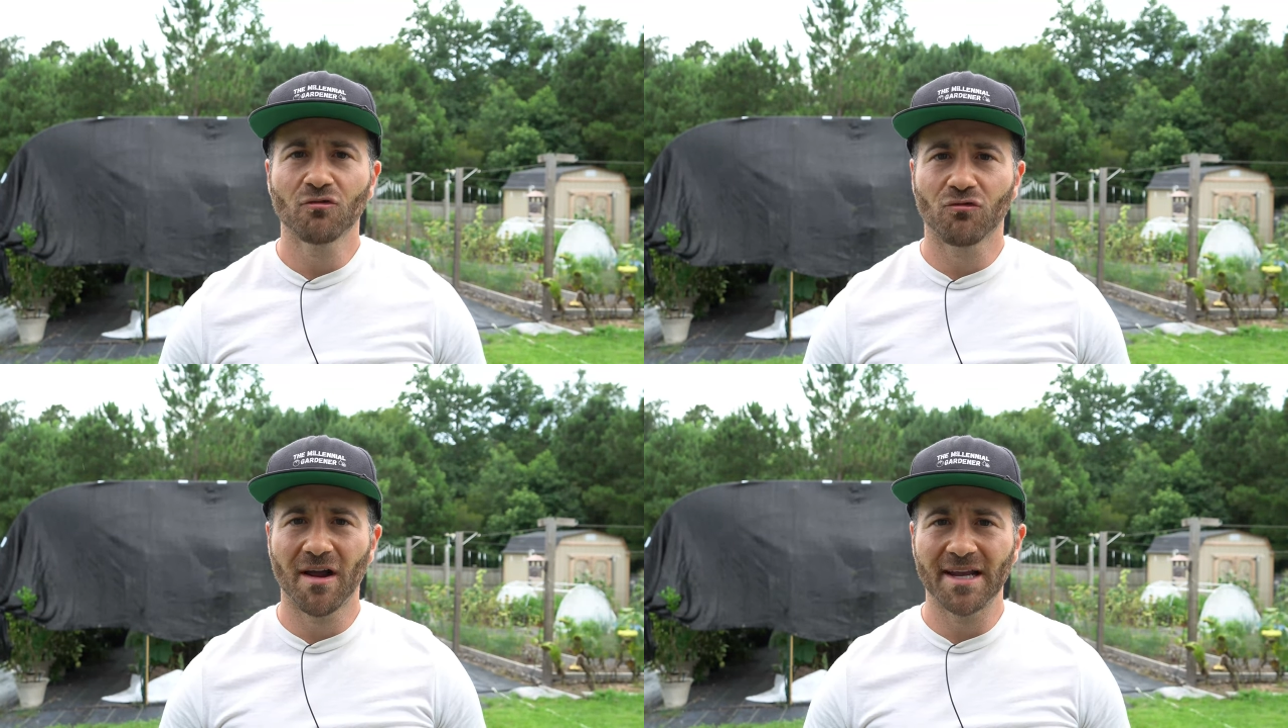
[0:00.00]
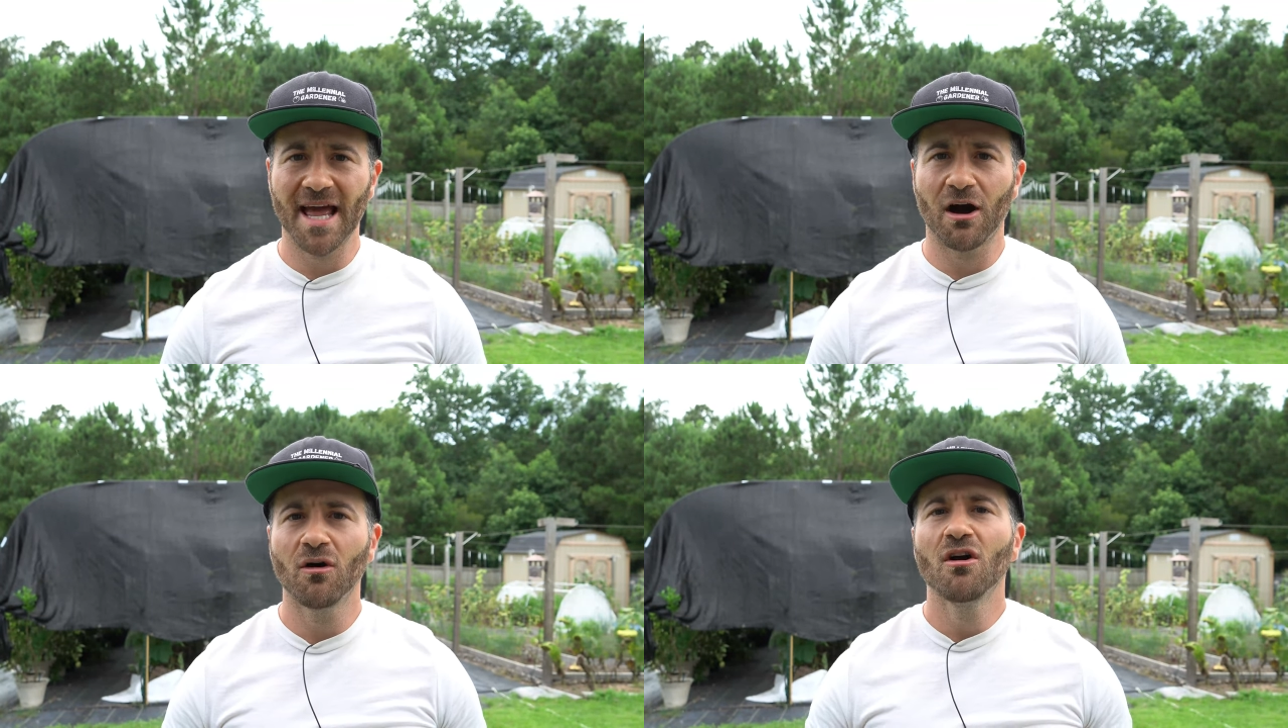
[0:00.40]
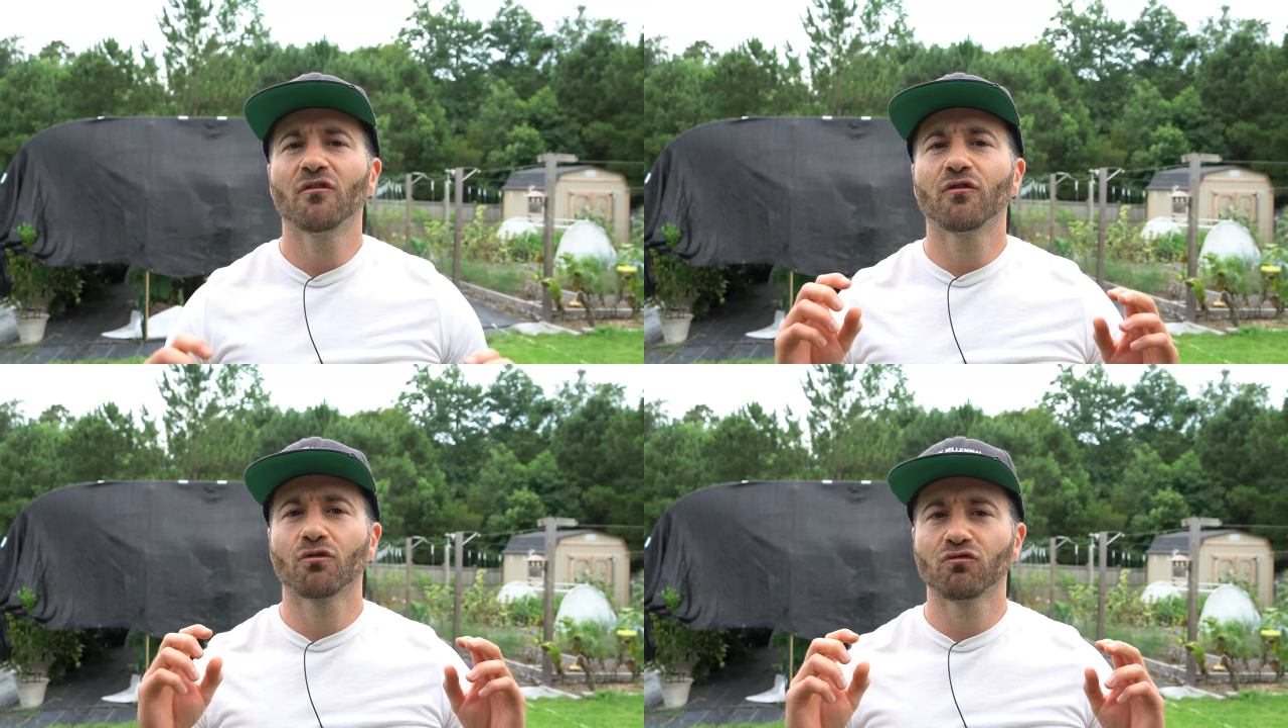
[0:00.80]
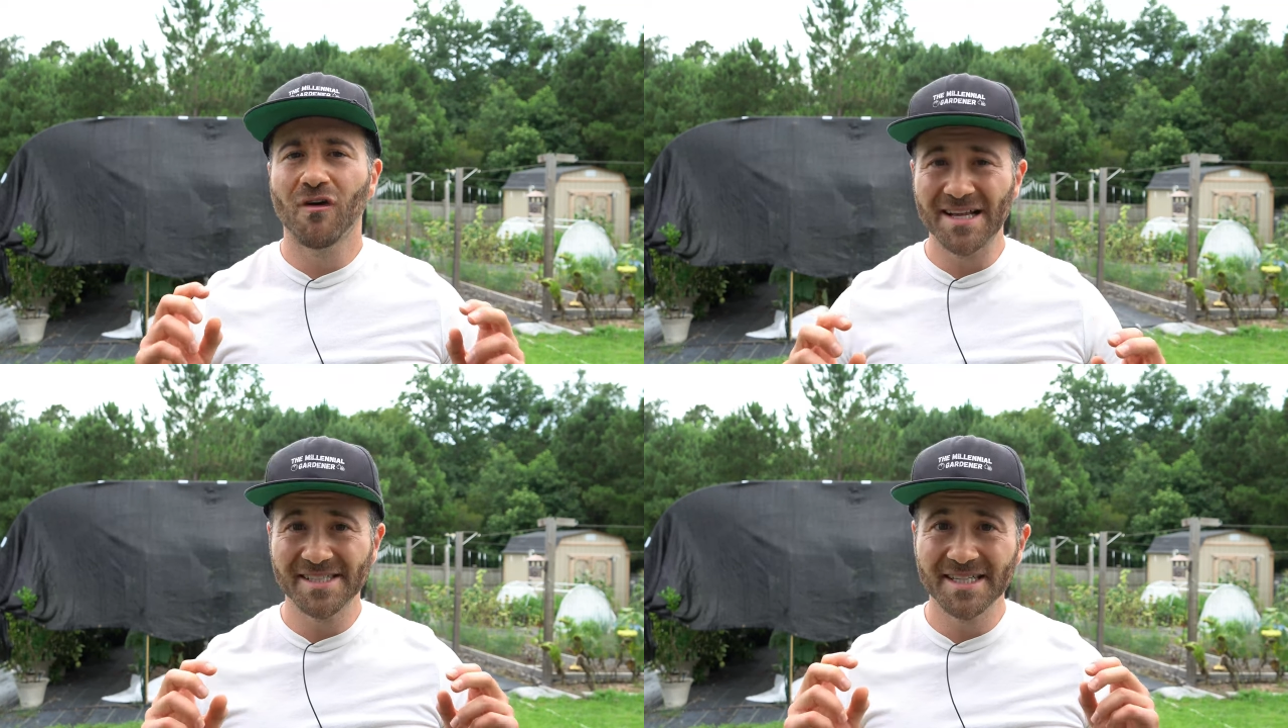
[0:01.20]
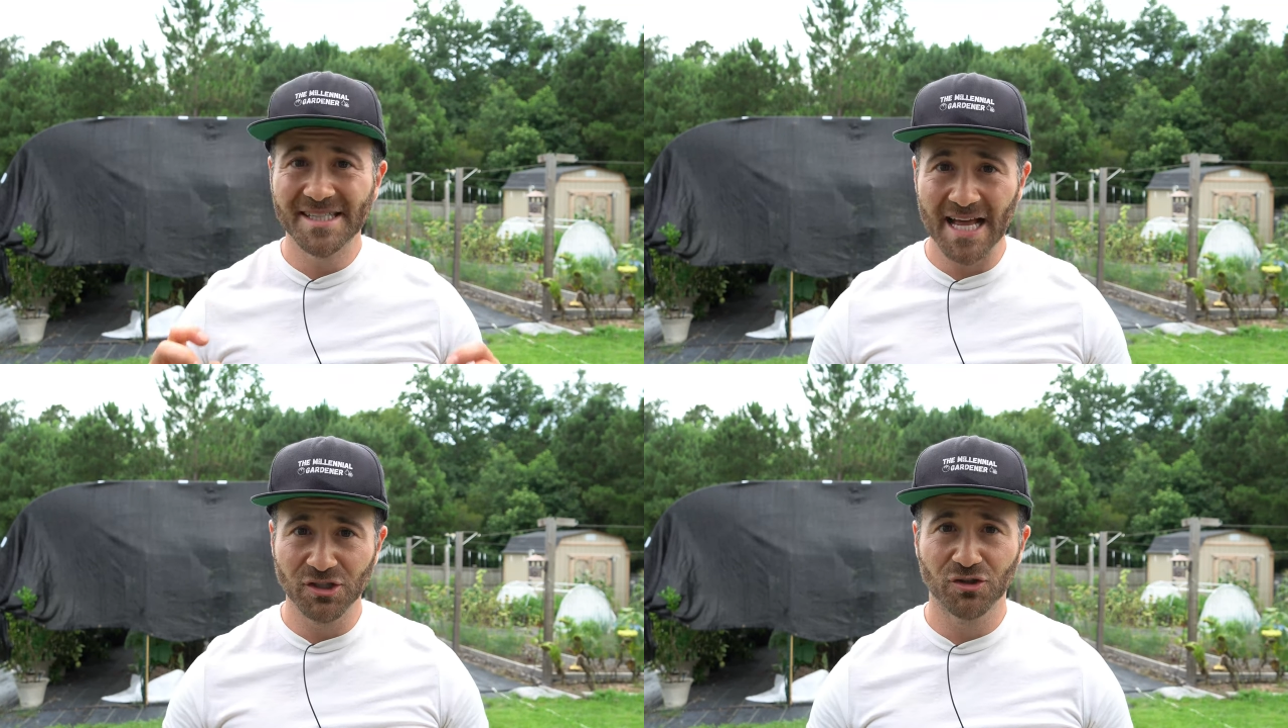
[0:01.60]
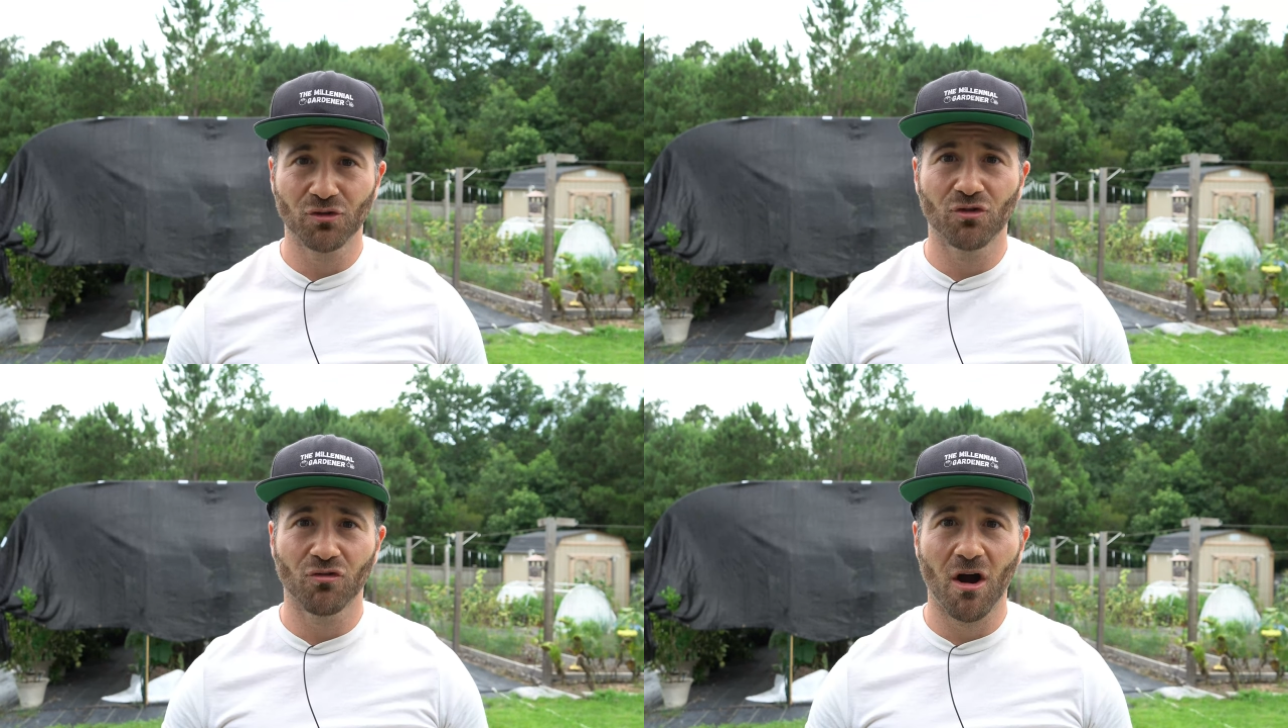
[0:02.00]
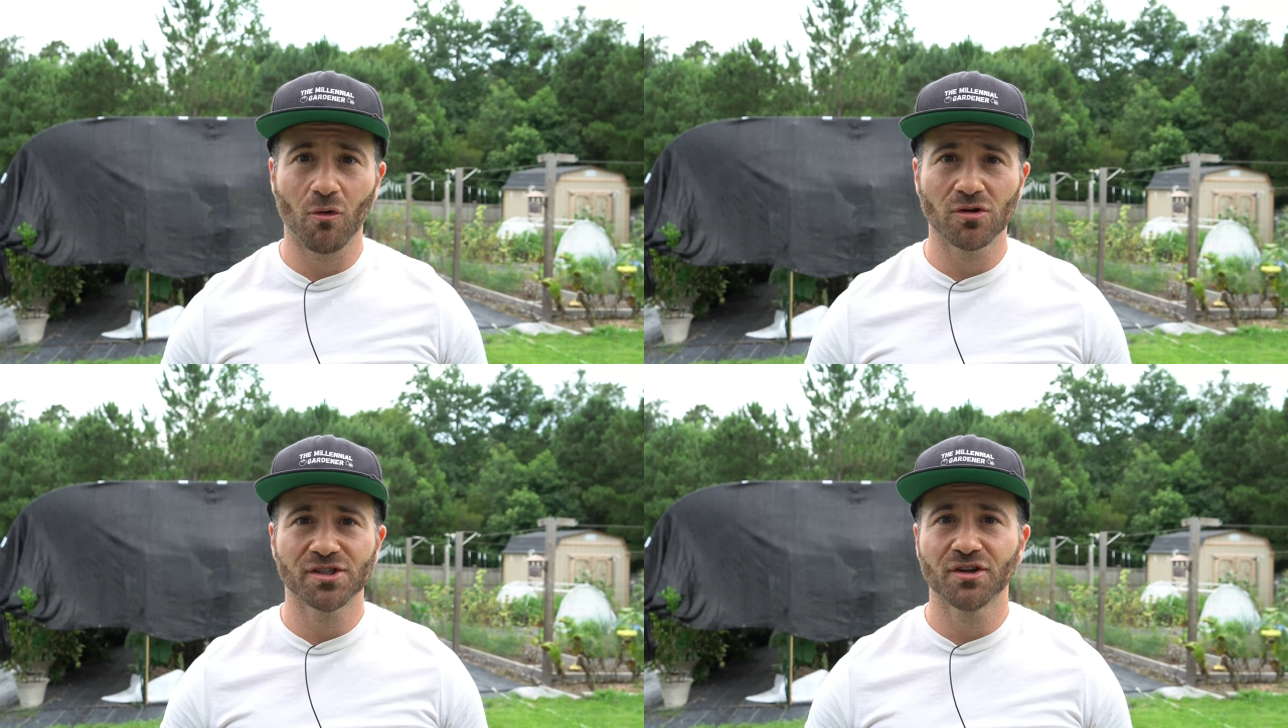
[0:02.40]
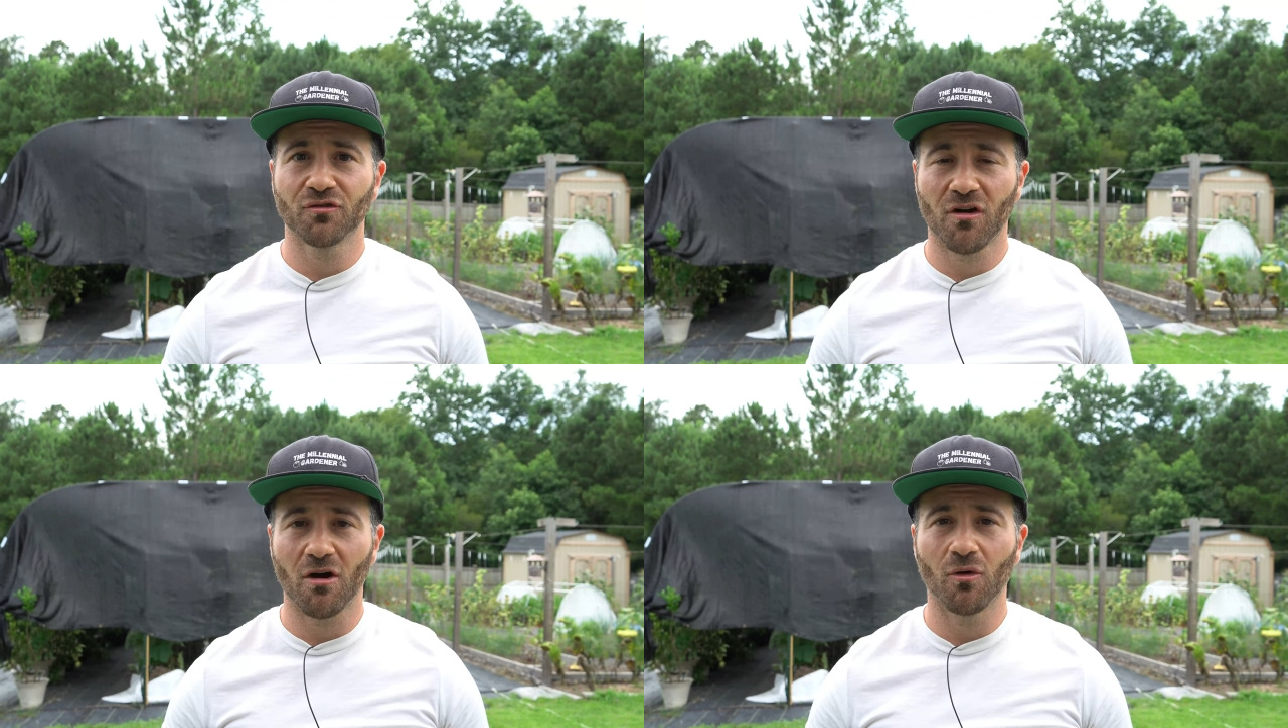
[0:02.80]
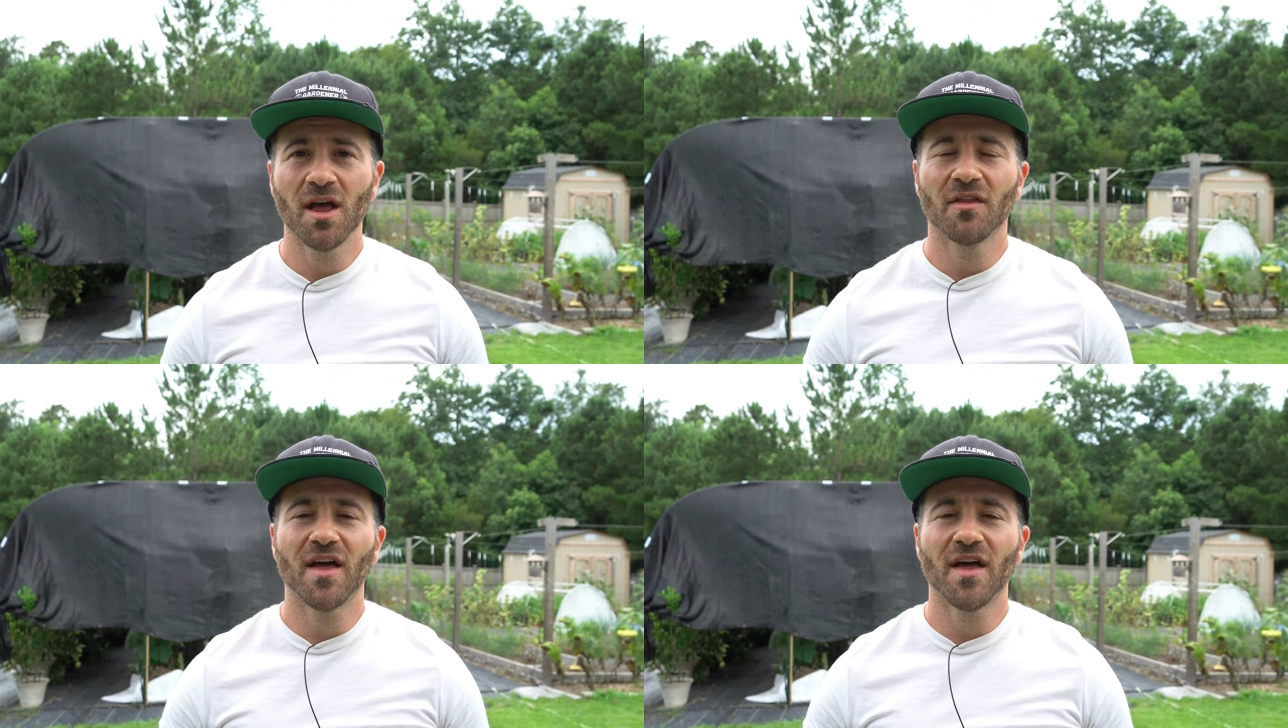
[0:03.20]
right now for residential growers to grow